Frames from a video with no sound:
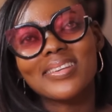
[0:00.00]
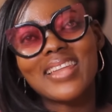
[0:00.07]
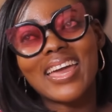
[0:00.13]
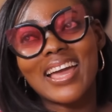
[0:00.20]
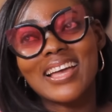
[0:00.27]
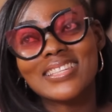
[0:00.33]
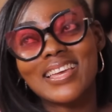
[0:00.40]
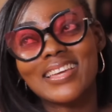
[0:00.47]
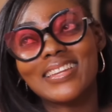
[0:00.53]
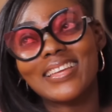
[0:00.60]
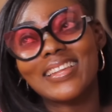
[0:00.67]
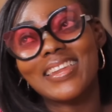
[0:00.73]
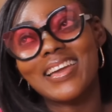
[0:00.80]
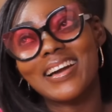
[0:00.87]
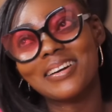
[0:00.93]
Like I said
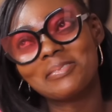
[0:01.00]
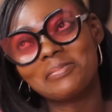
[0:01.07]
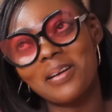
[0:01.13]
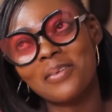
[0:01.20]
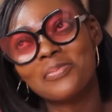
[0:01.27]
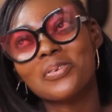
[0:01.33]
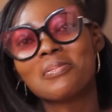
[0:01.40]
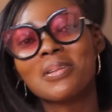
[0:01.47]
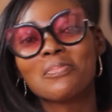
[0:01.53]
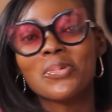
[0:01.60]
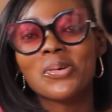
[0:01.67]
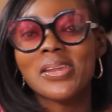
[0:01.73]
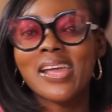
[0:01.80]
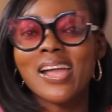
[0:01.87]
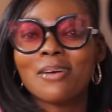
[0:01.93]
earlier, I'm from a
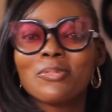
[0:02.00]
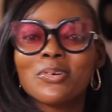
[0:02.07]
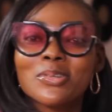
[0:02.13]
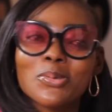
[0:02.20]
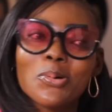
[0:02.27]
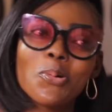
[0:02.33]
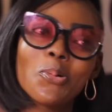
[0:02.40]
polygamous